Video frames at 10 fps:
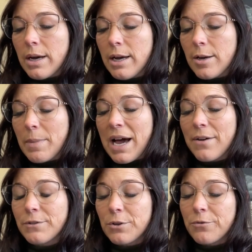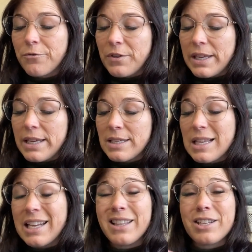um, after fees,
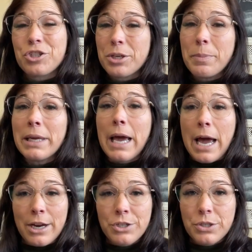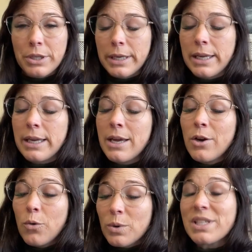and the shipping actually
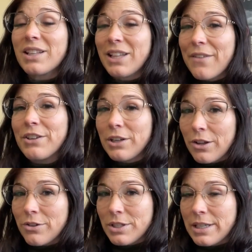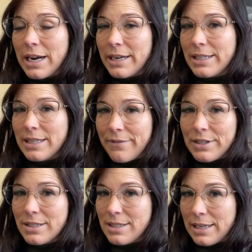was
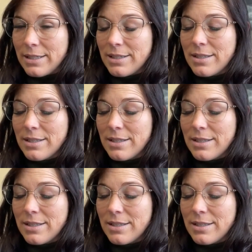$11.97.